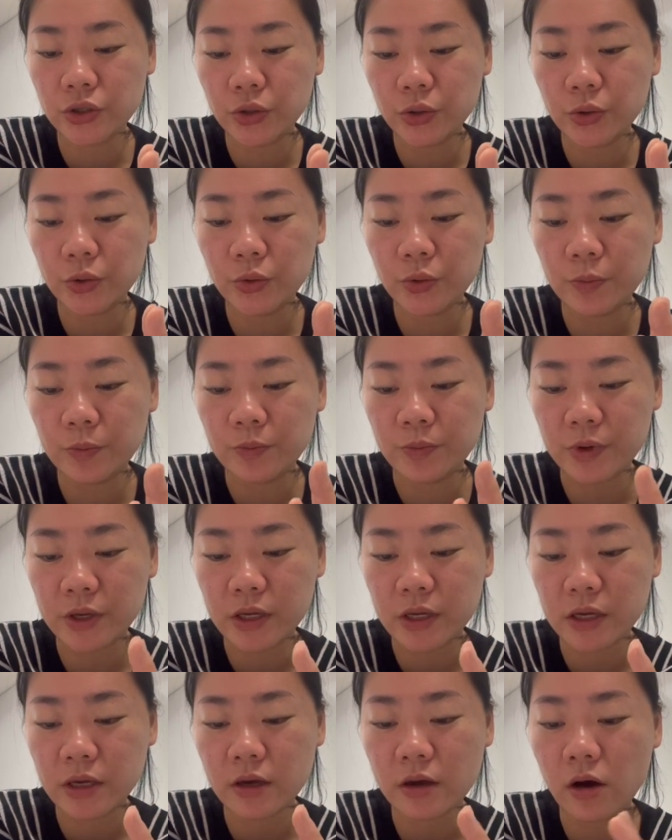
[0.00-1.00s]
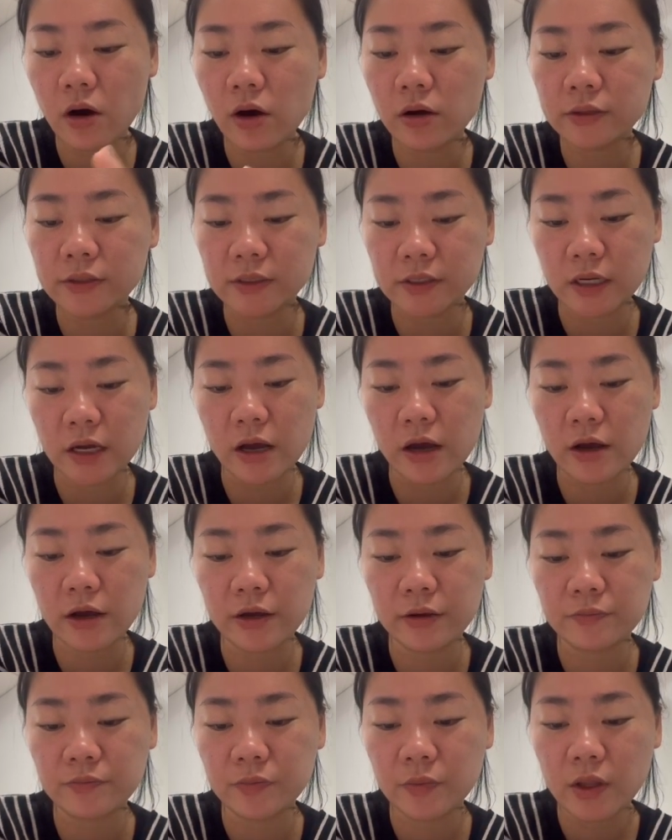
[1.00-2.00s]
to be on
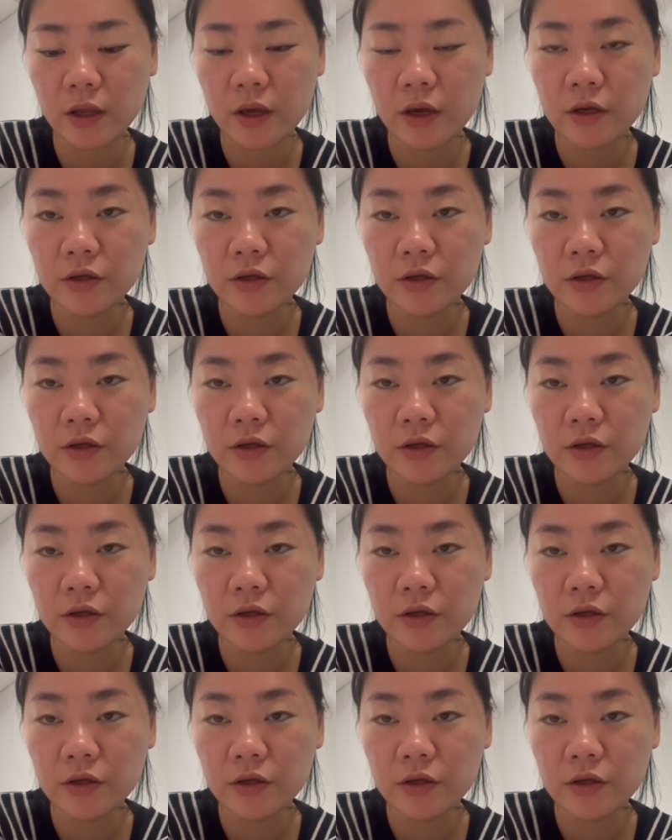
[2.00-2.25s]
time.